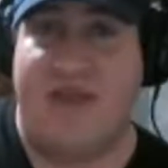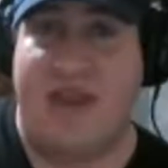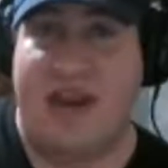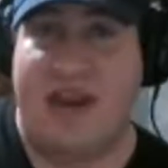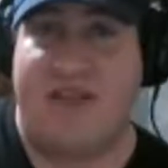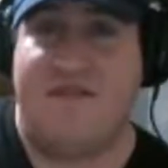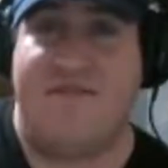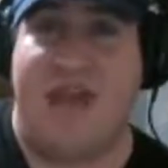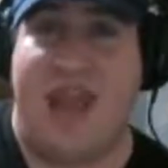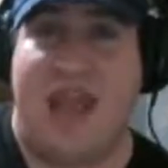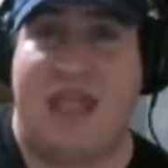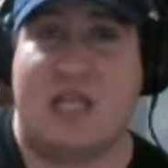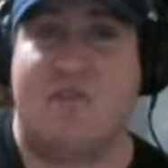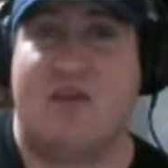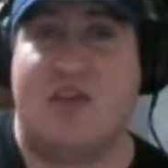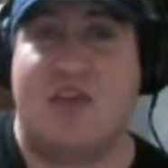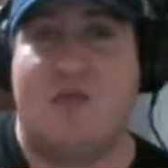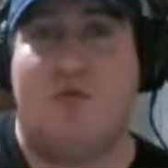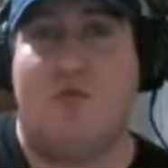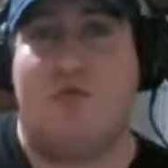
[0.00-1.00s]
in
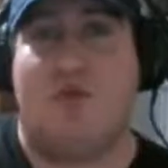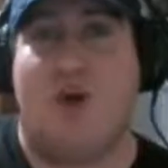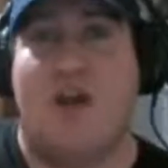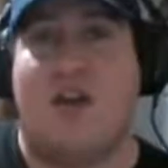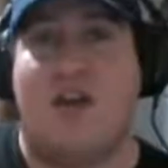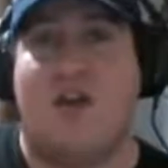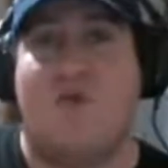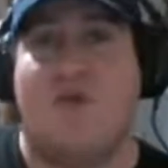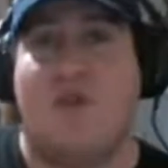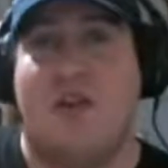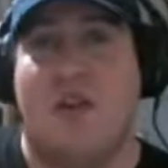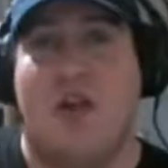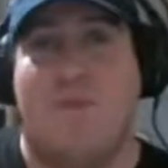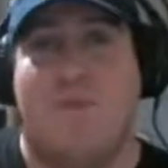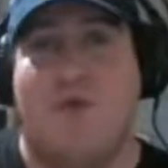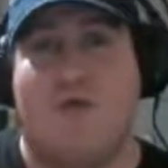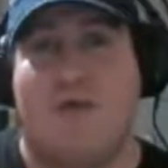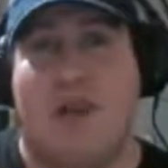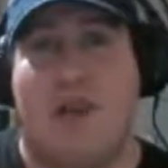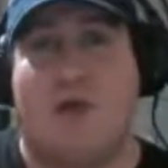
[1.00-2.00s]
advance, but you will not know the
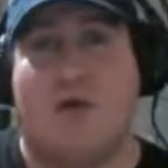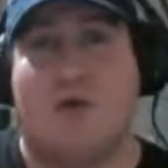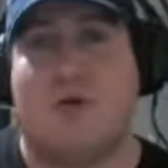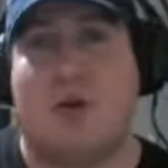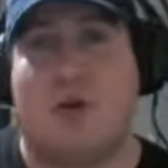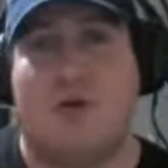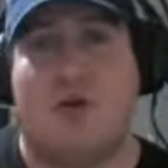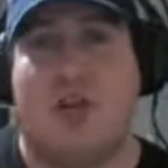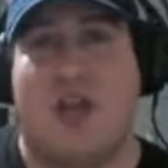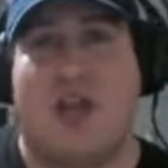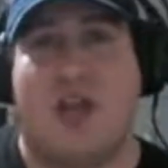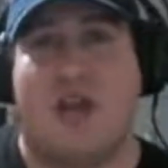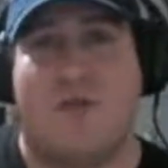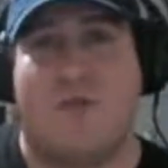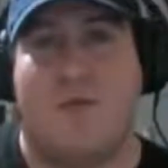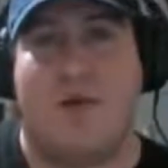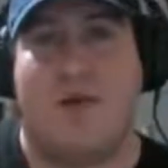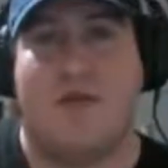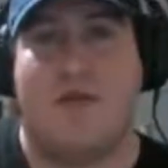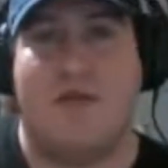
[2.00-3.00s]
number they are
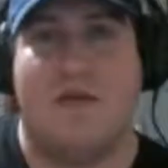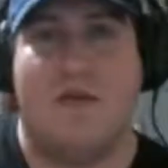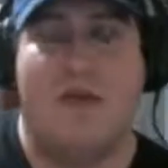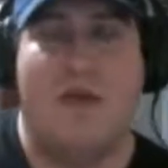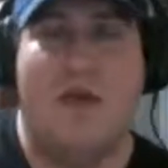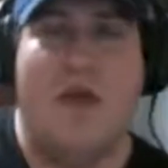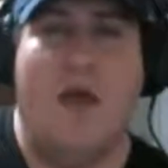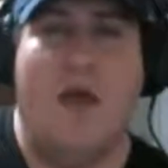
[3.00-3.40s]
associated with.